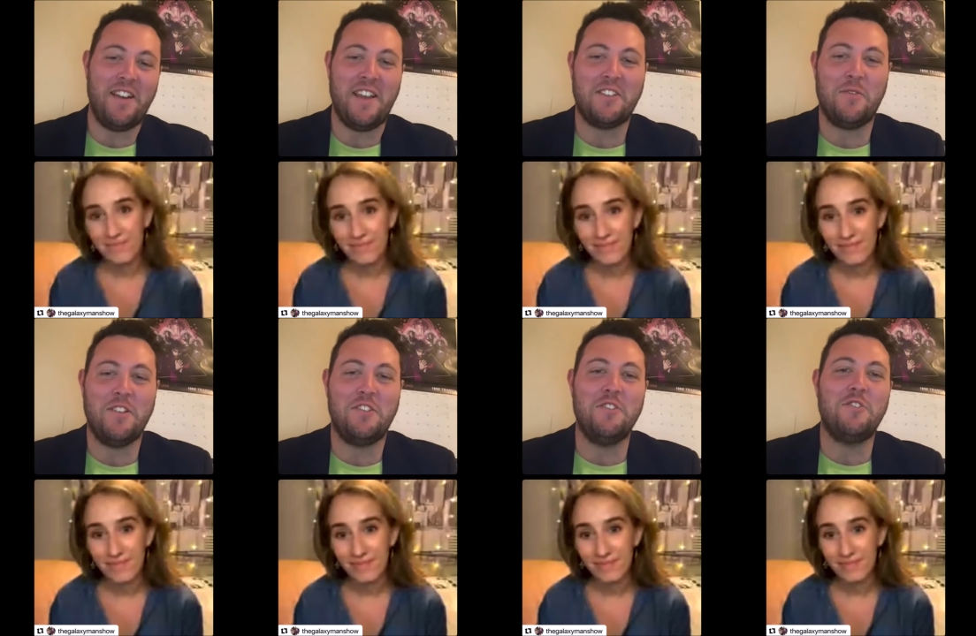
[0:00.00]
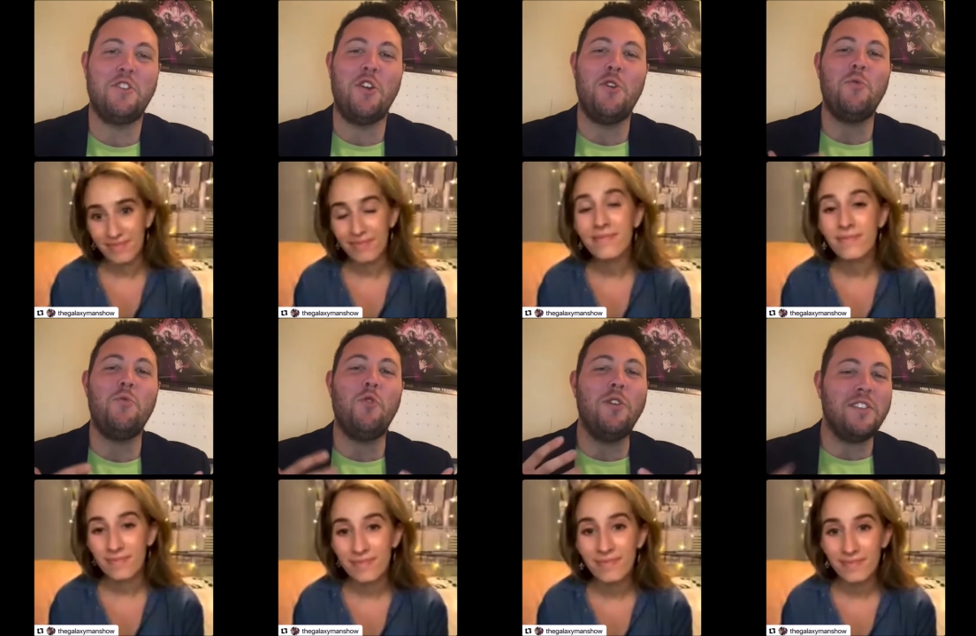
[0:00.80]
Speaker 1: next question. So,
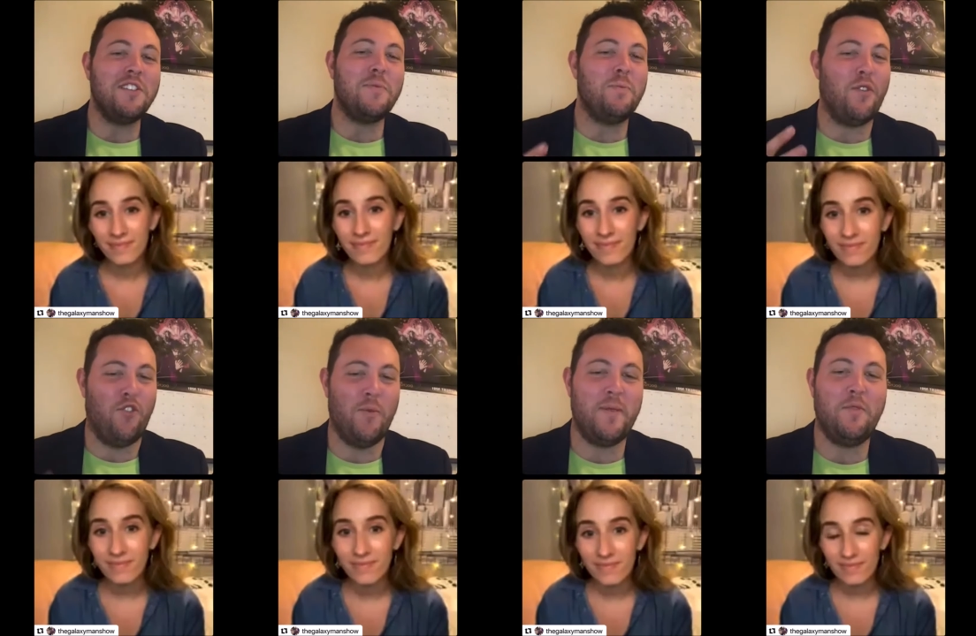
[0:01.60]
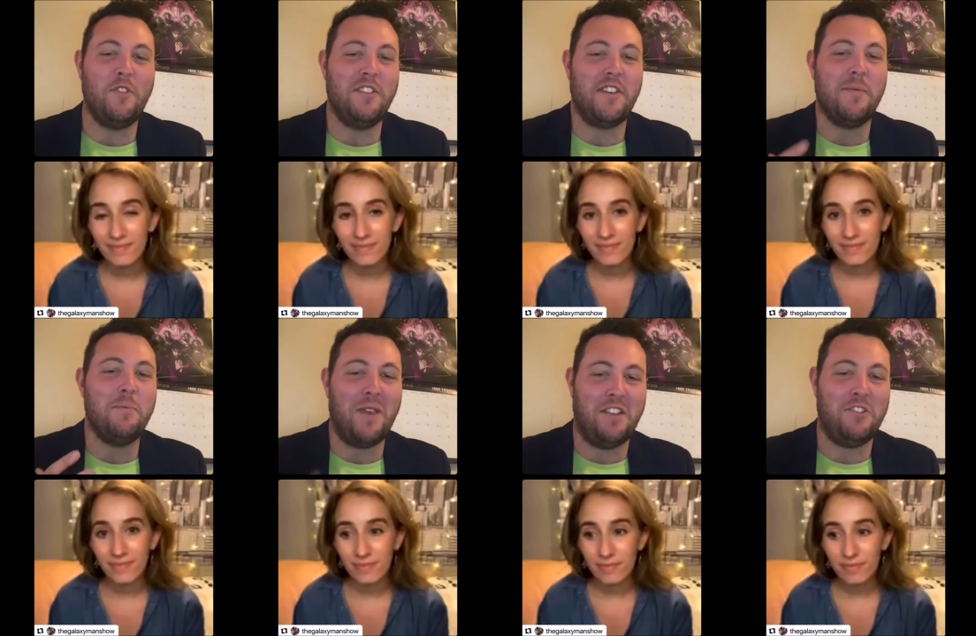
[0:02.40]
what does performing music
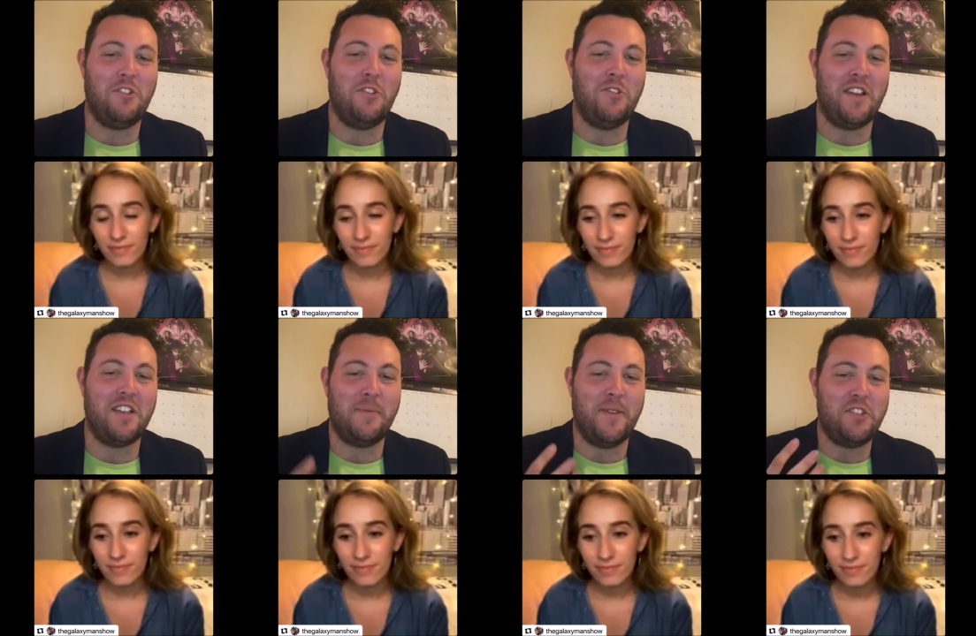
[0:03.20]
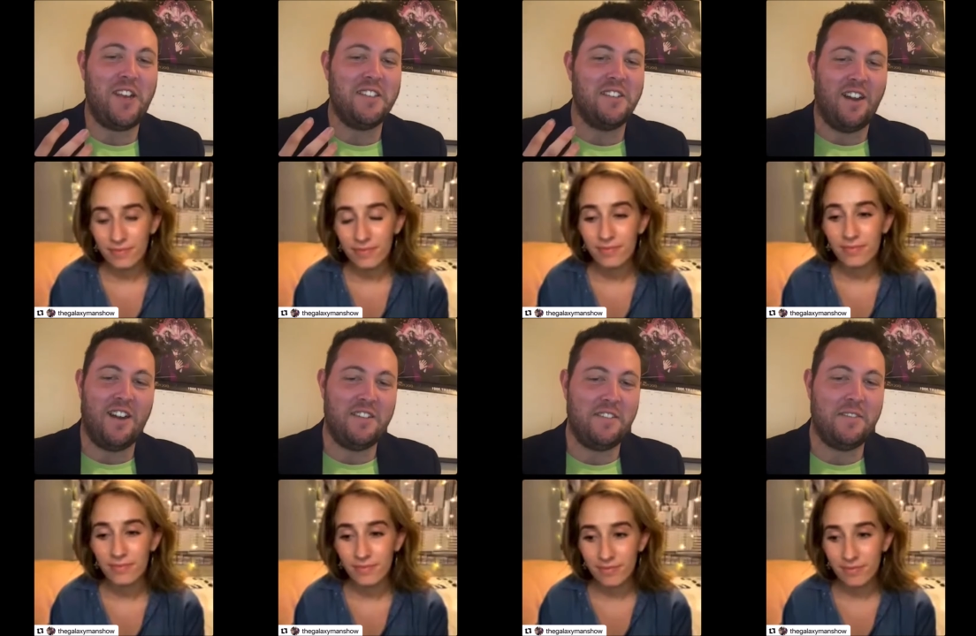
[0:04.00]
mean to you, like especially as an
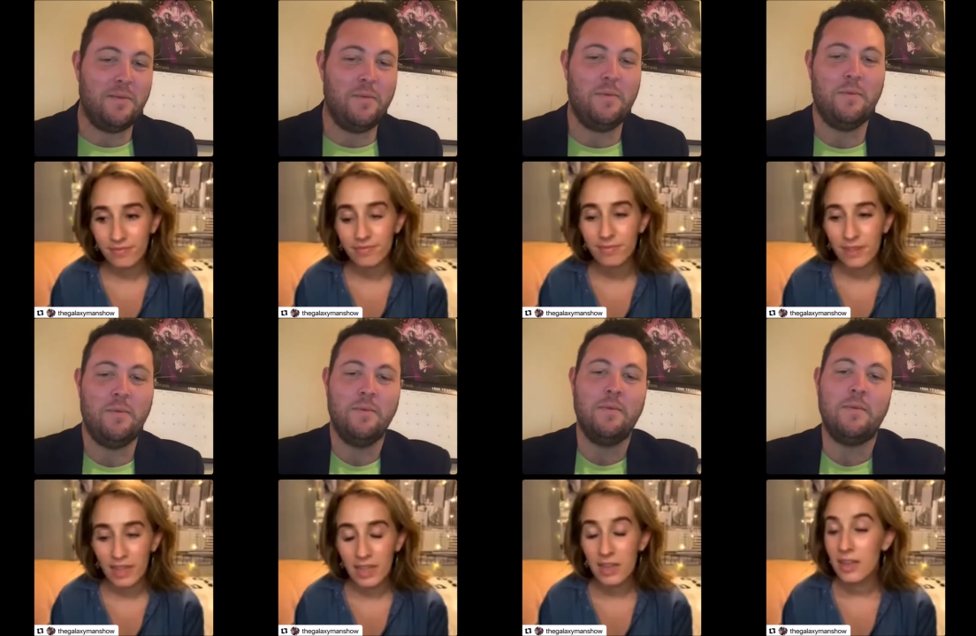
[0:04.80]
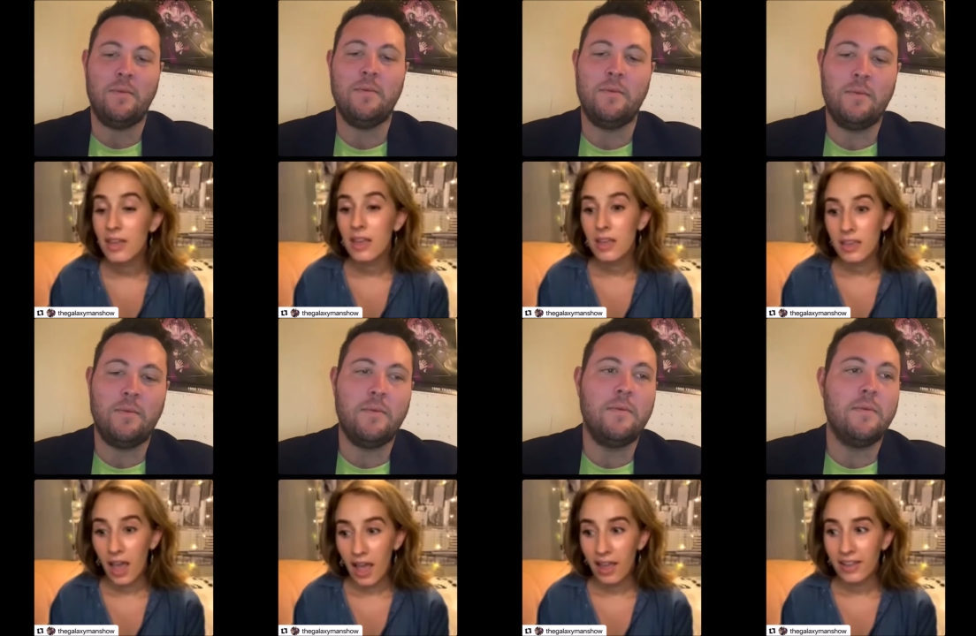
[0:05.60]
artist?
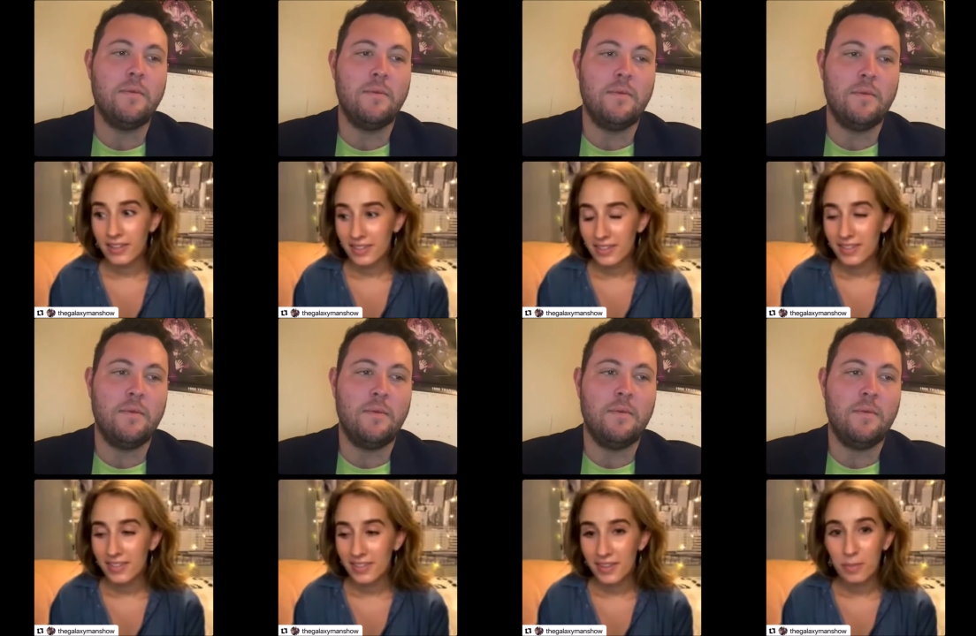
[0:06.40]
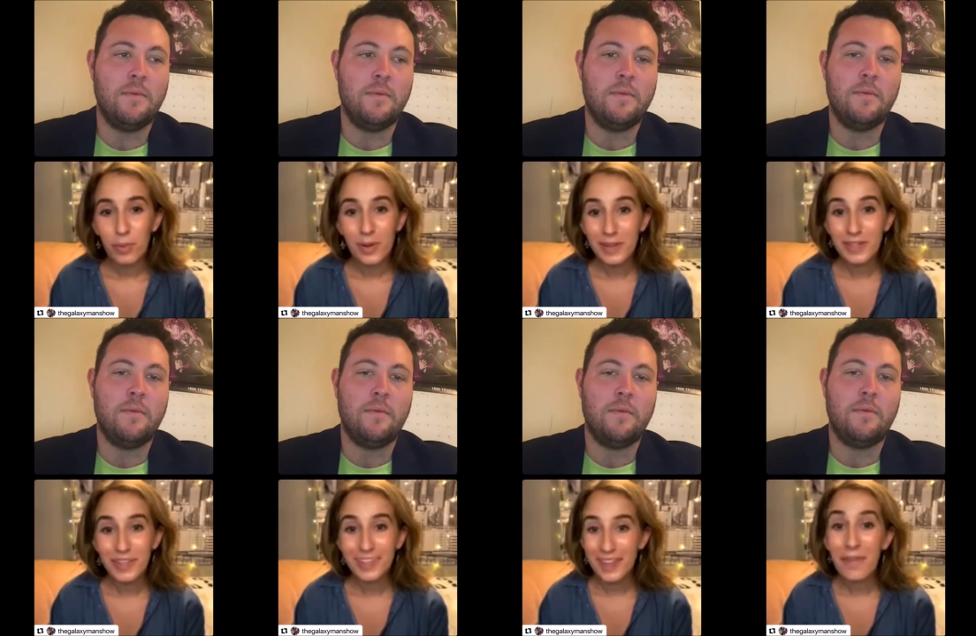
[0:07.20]
Speaker 2: Yeah, it's pretty much
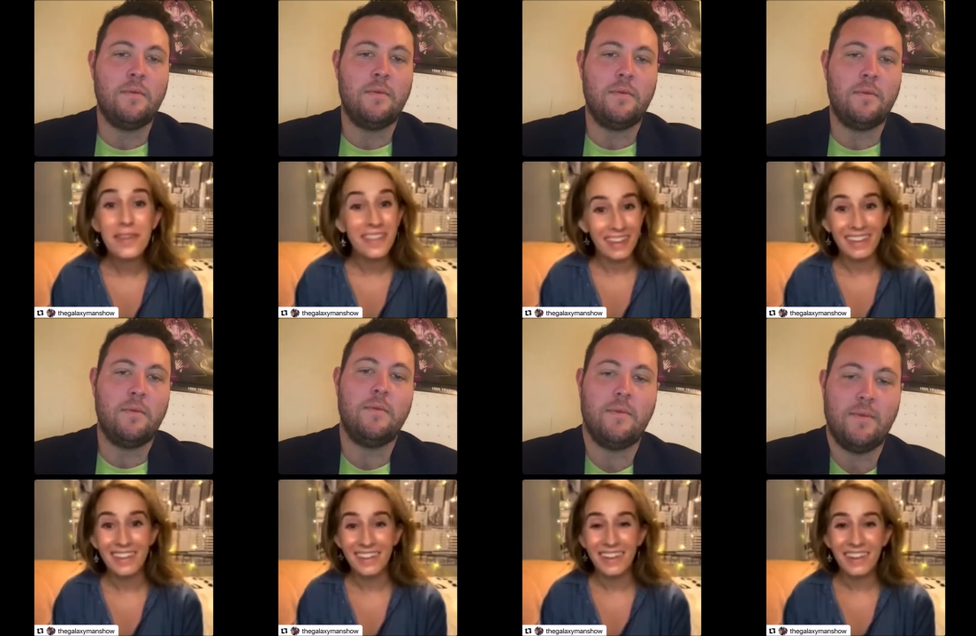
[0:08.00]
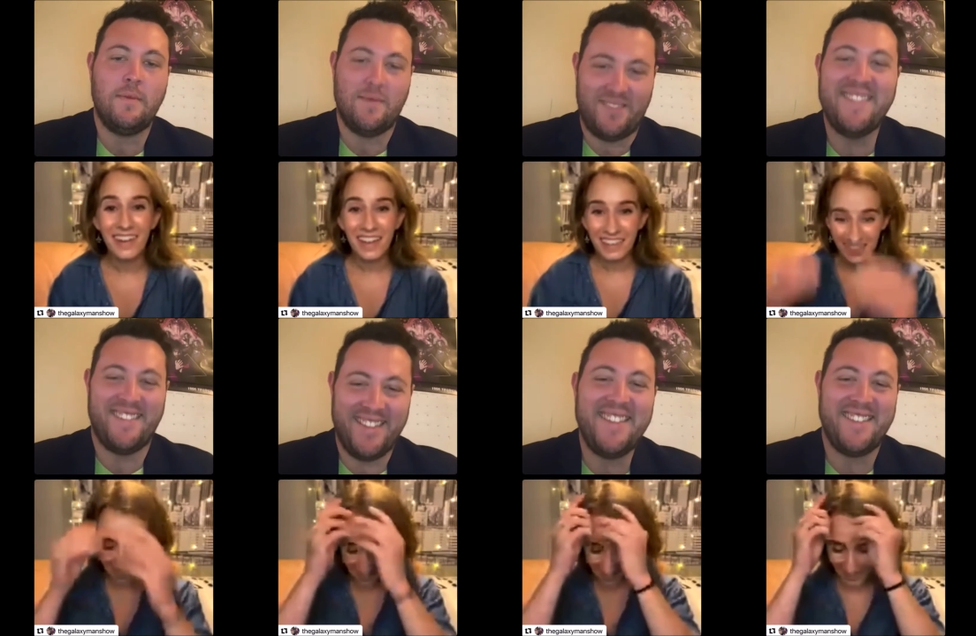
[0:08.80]
it's everything, you know. I
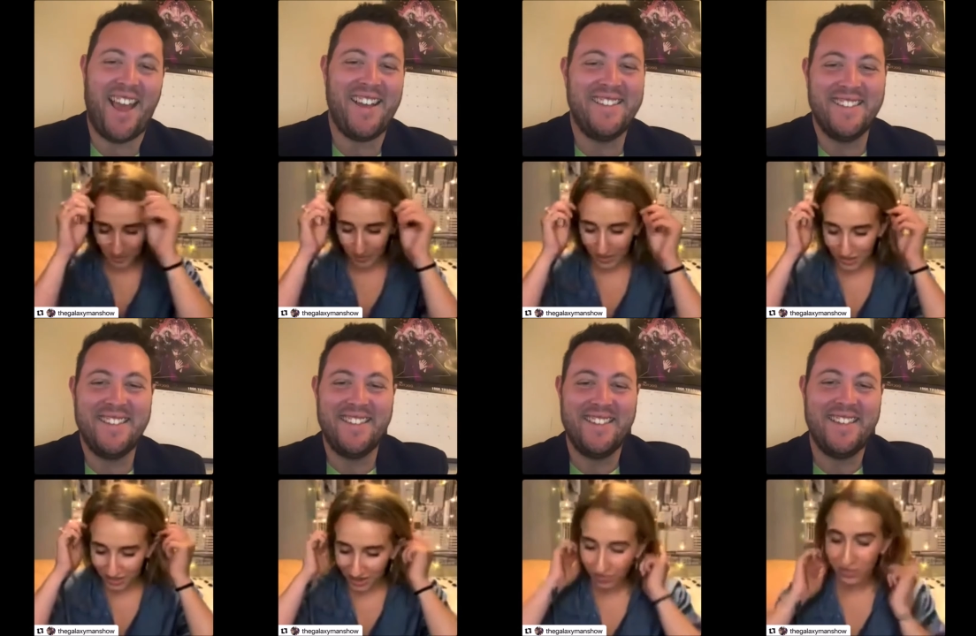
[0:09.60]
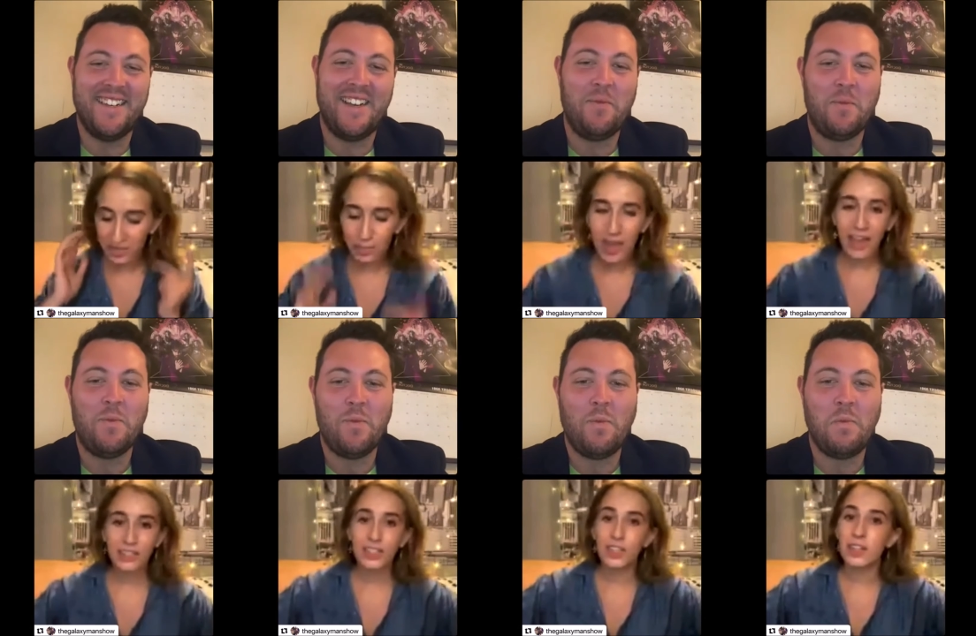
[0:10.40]
think especially after this
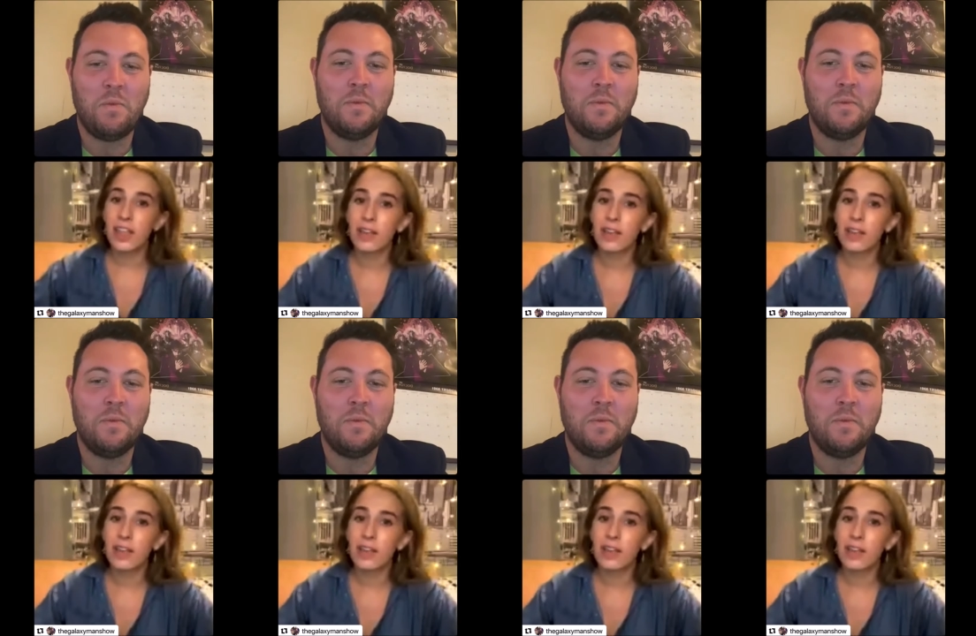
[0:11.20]
past year, like